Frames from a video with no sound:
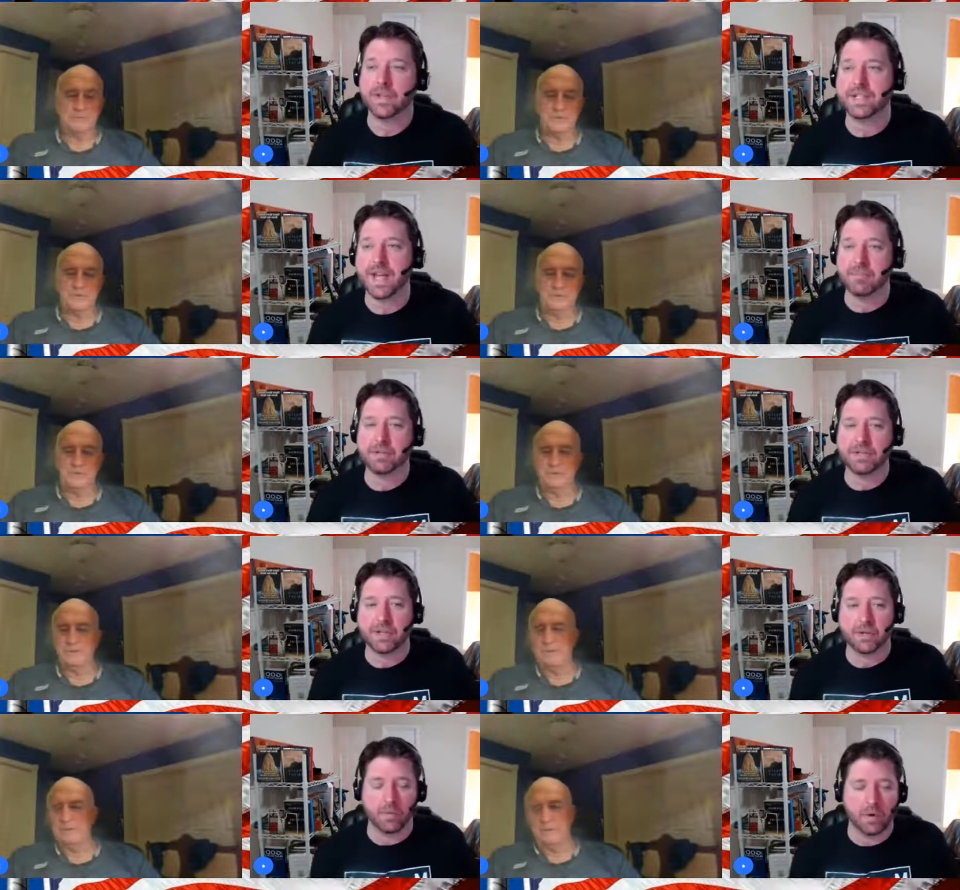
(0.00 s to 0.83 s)
Speaker 1: This
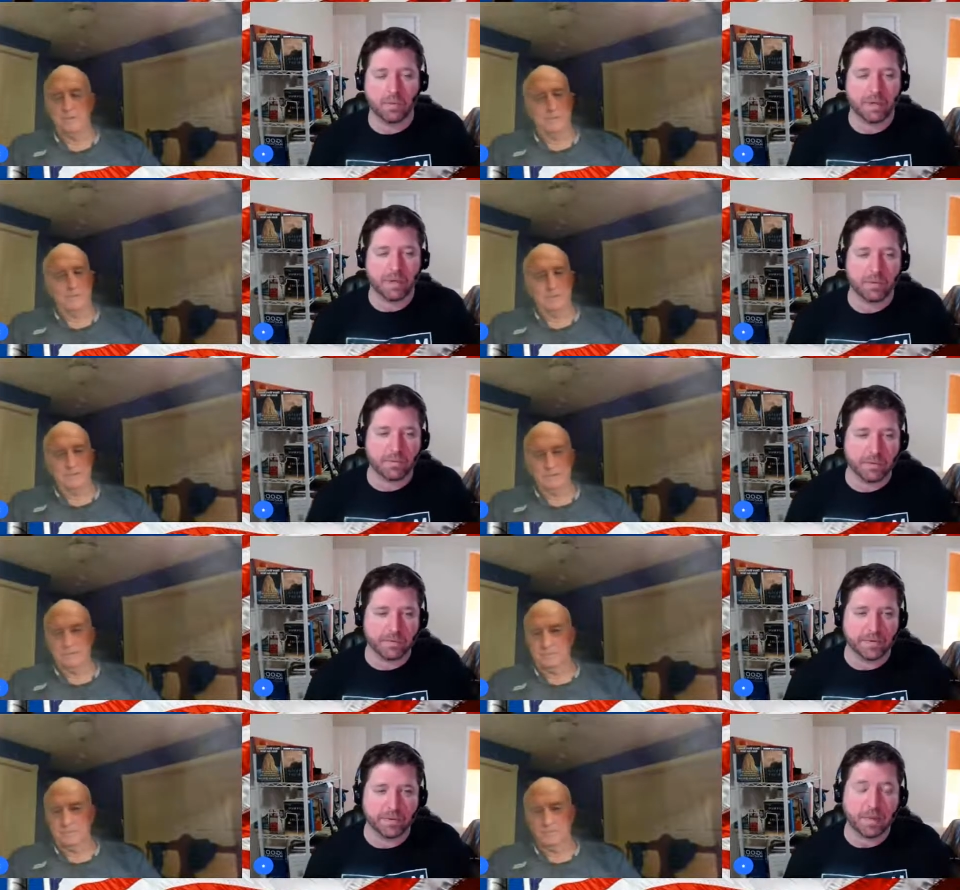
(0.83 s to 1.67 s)
episode won't be
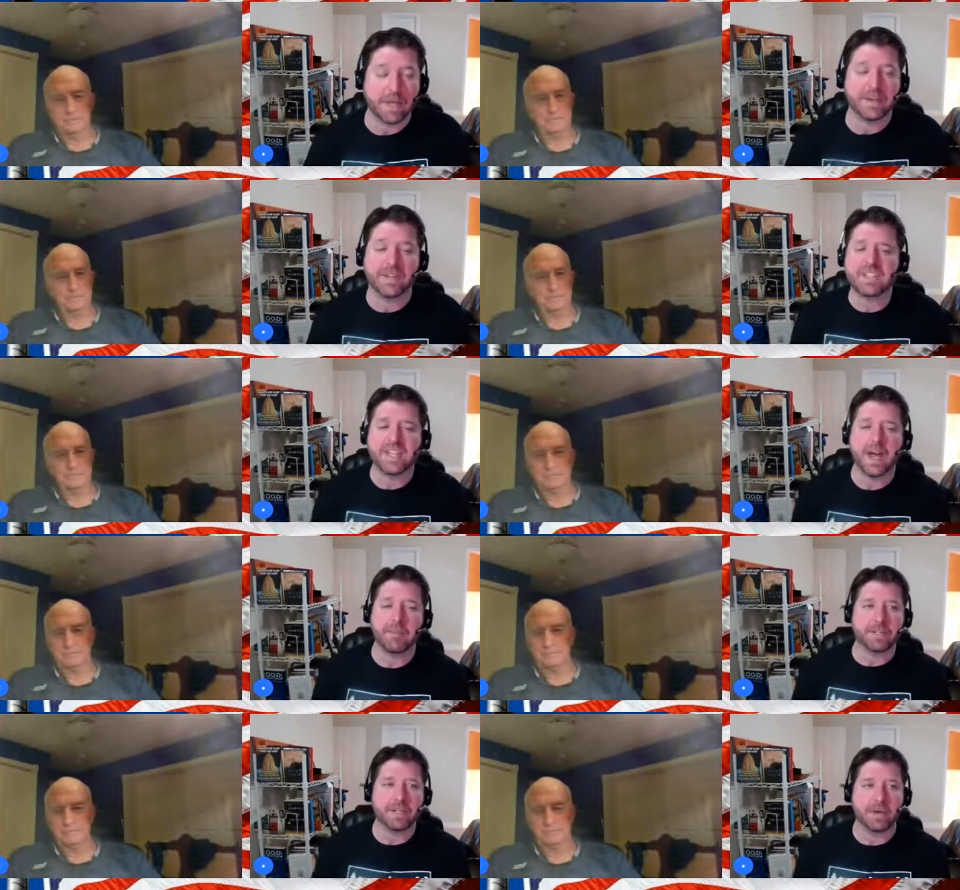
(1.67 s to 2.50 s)
removed. But
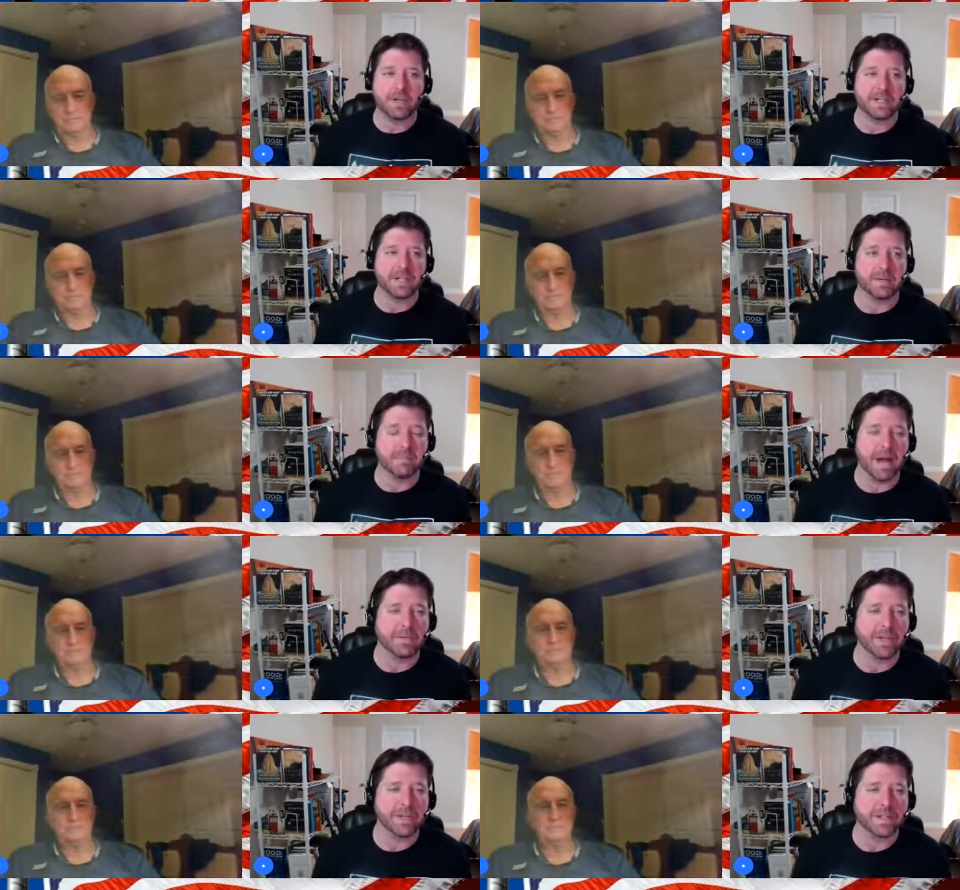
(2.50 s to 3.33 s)
this episode isn't
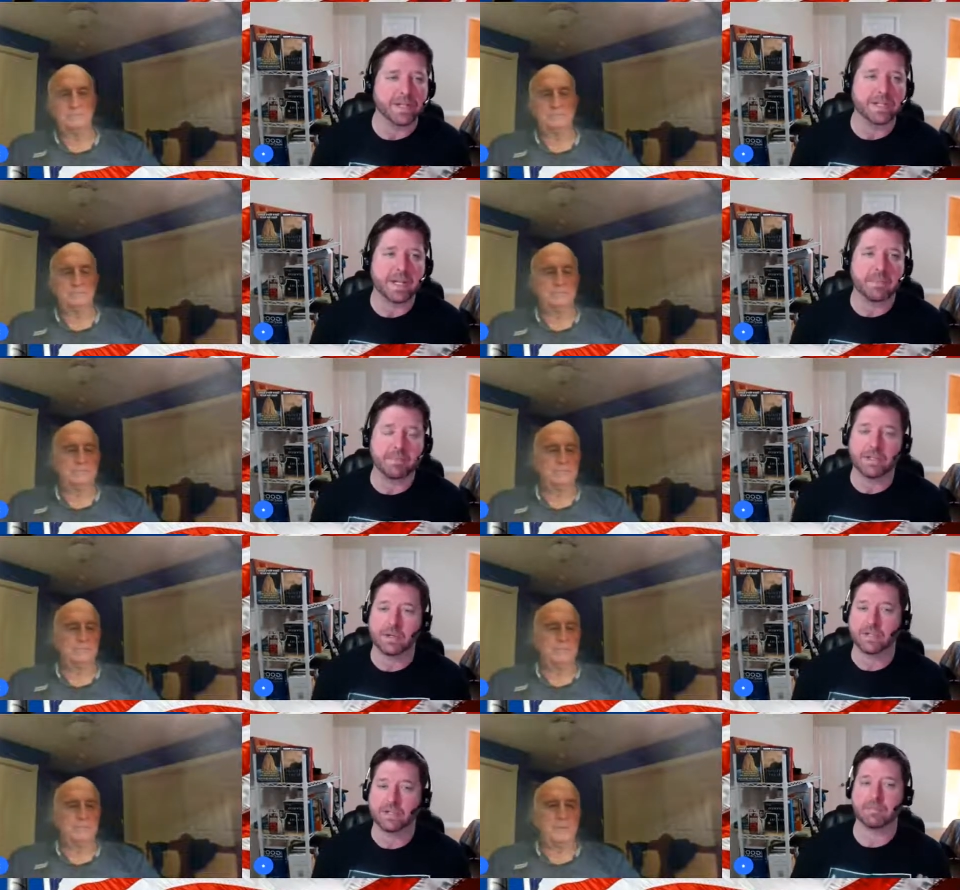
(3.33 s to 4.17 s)
about this. This
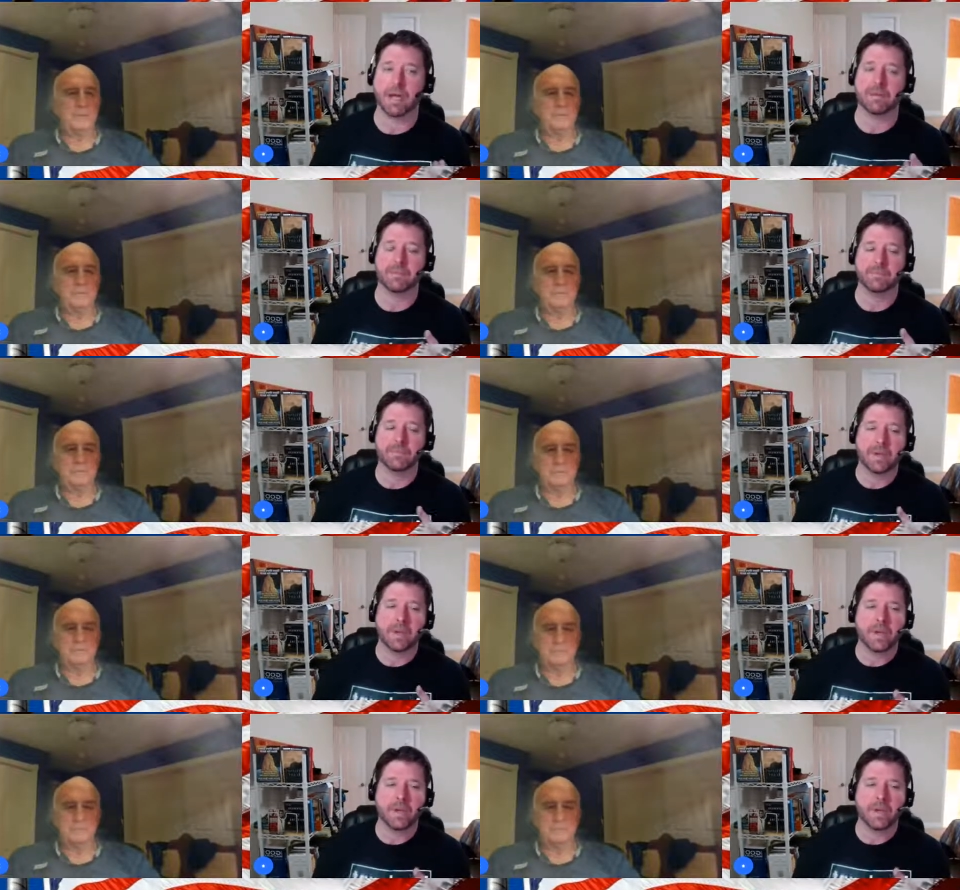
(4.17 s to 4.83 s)
episode is about